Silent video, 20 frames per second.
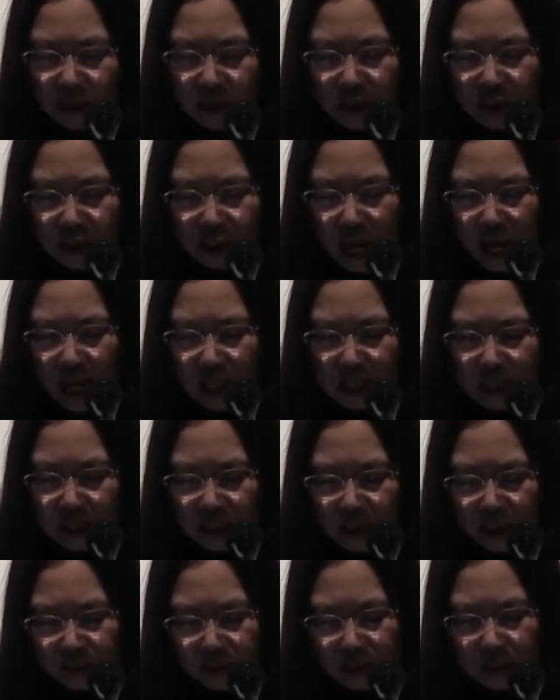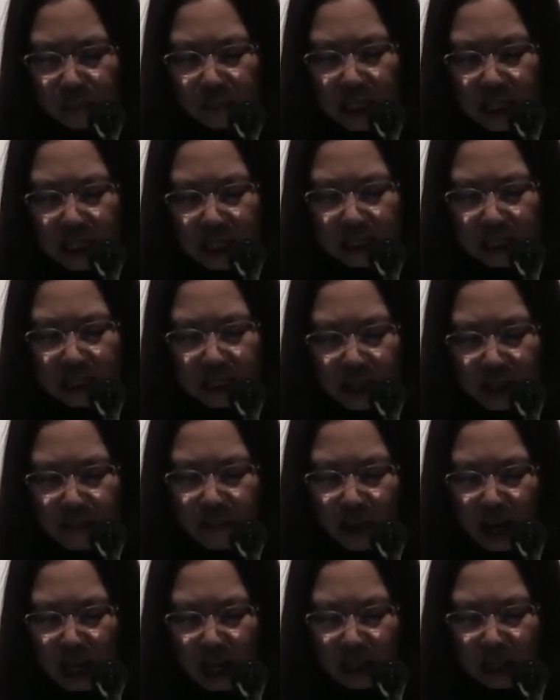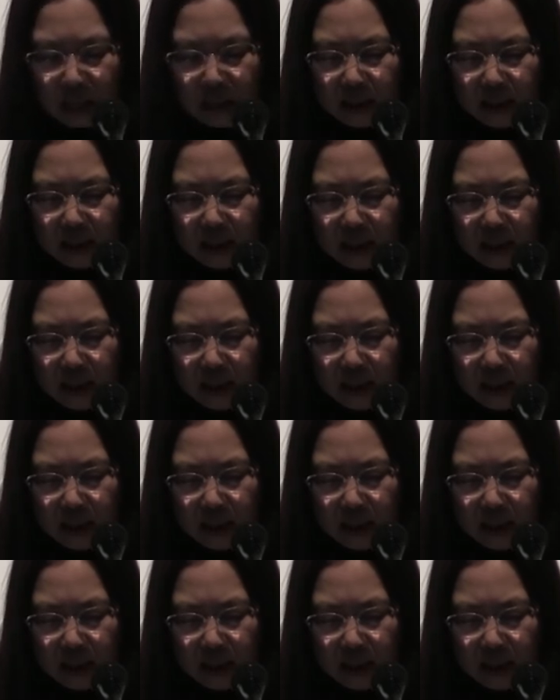the challenge of speaking nearby